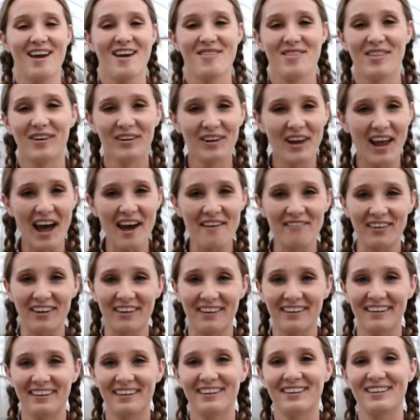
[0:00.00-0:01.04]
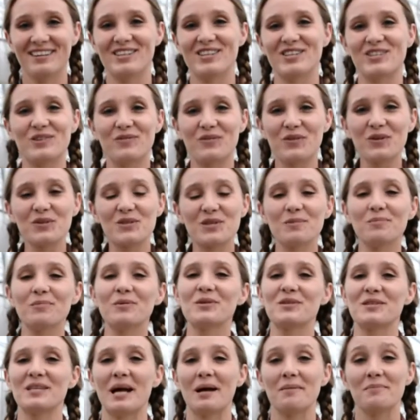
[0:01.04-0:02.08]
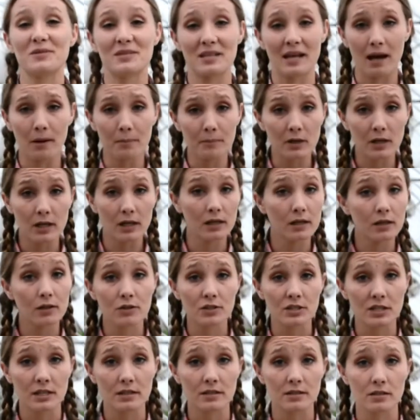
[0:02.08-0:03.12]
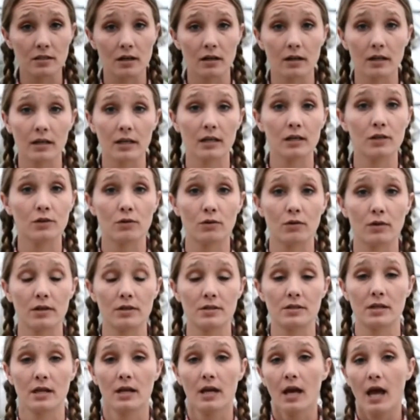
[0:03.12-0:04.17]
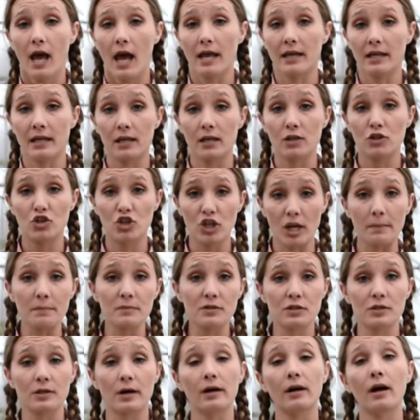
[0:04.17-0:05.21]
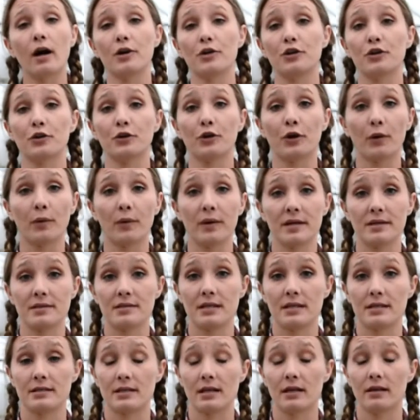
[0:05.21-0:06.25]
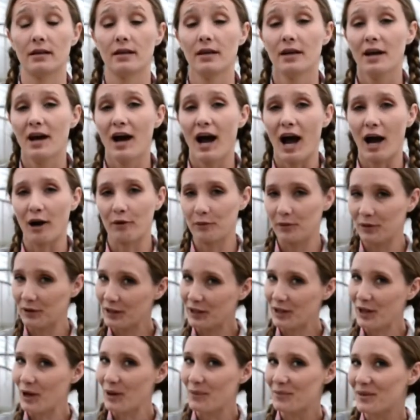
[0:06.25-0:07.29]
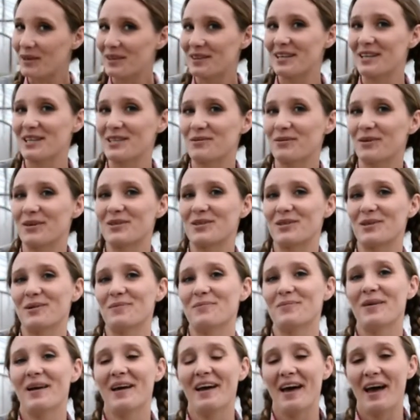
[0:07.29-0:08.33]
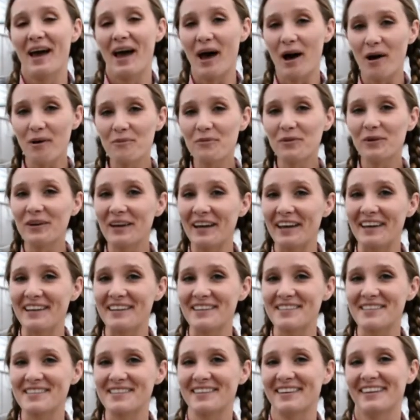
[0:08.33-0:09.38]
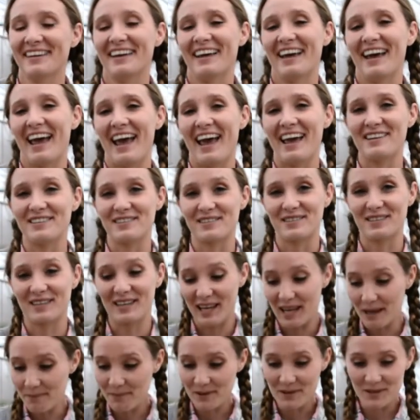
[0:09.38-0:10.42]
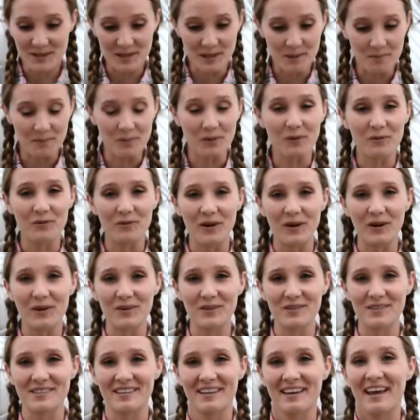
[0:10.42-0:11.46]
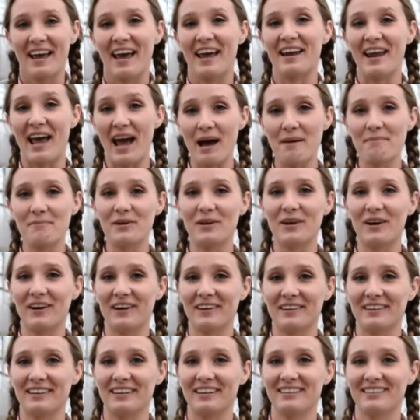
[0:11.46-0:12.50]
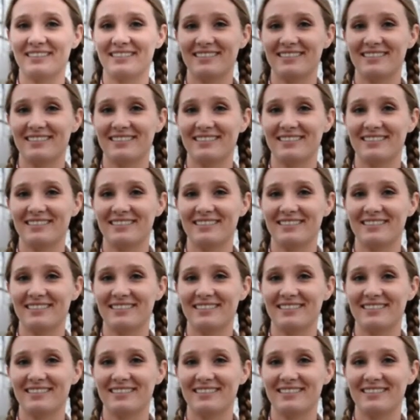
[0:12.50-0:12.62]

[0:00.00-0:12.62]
and there you have it. Just a few simple steps to help you get your seeds started indoors and get a jump start on your growing season. I really hope that these were some helpful hints, and just keep it simple, folks, and happy gardening.